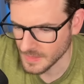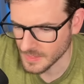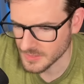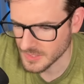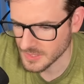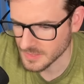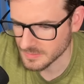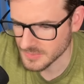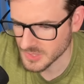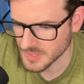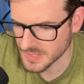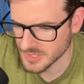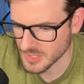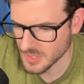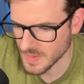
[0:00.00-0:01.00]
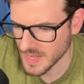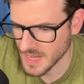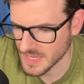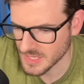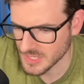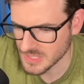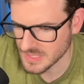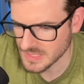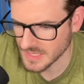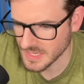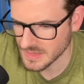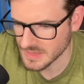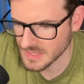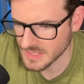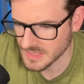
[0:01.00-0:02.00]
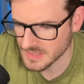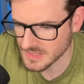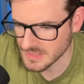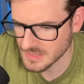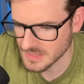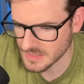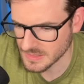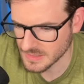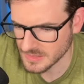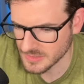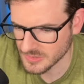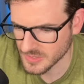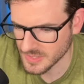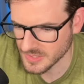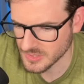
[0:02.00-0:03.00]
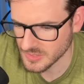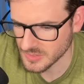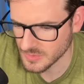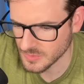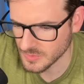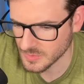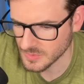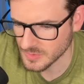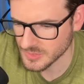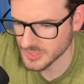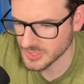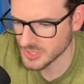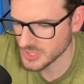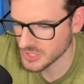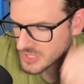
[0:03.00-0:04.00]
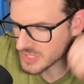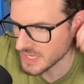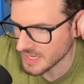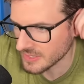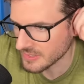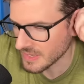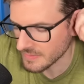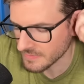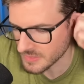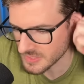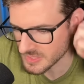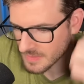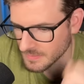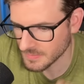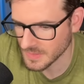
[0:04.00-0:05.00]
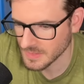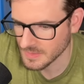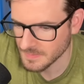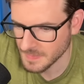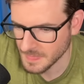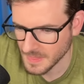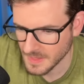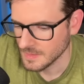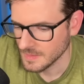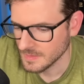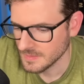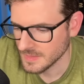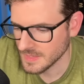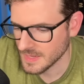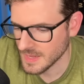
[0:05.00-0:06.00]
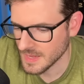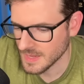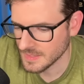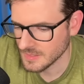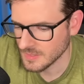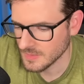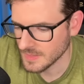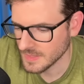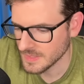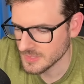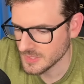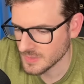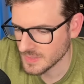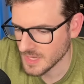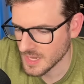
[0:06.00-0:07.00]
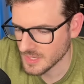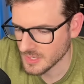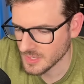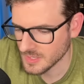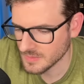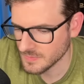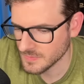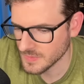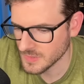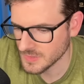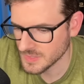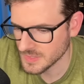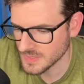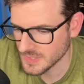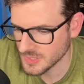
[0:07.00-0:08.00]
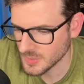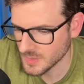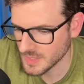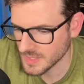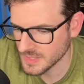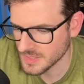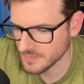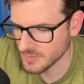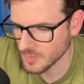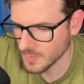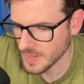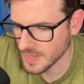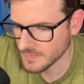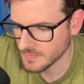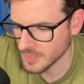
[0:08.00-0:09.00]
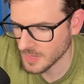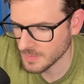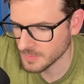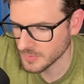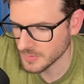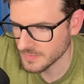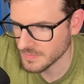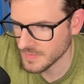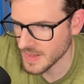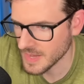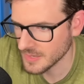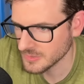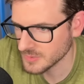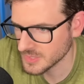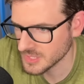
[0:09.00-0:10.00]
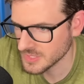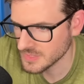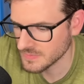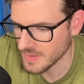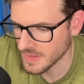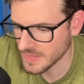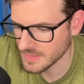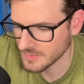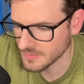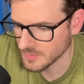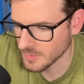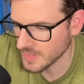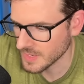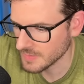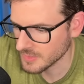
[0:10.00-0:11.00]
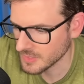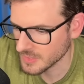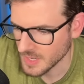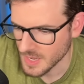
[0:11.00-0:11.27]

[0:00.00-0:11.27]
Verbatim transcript: So let's go ahead and just let this, it's trying to search the internet for something. Like, yeah, okay, so it got kind of confused. It's like doing a different way for uploading files, which is fine, whatever.